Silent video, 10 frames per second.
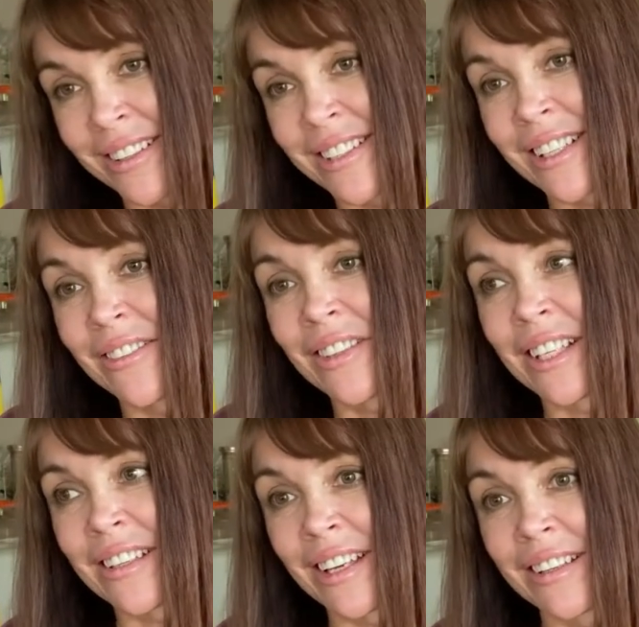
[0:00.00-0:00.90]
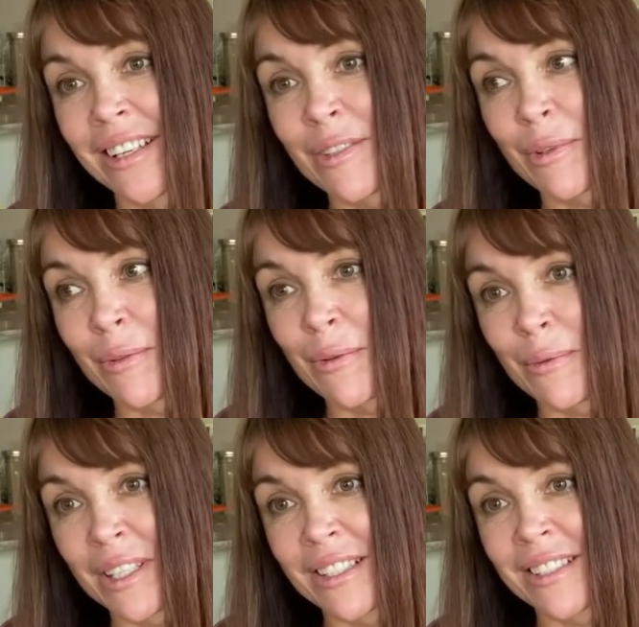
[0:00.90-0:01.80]
and stuff like that. That's what we
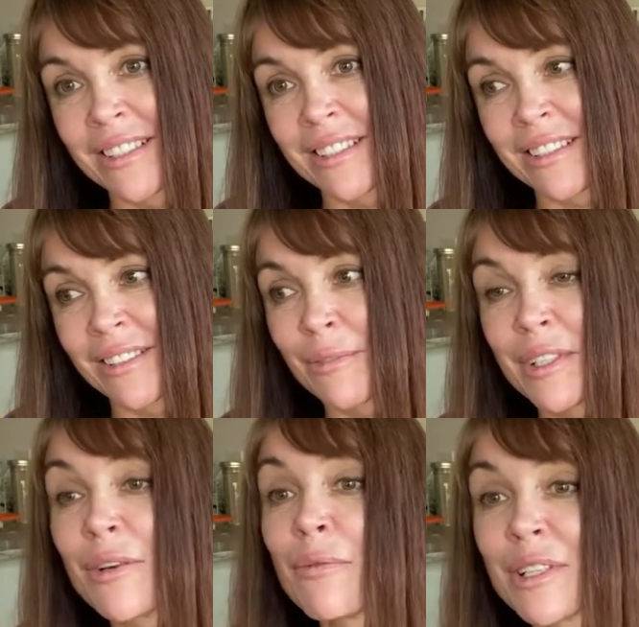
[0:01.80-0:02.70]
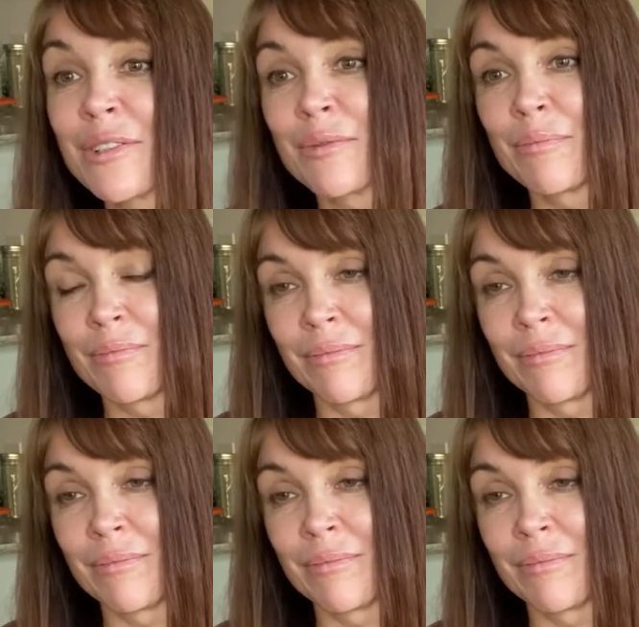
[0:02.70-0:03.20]
want. So we don't want to,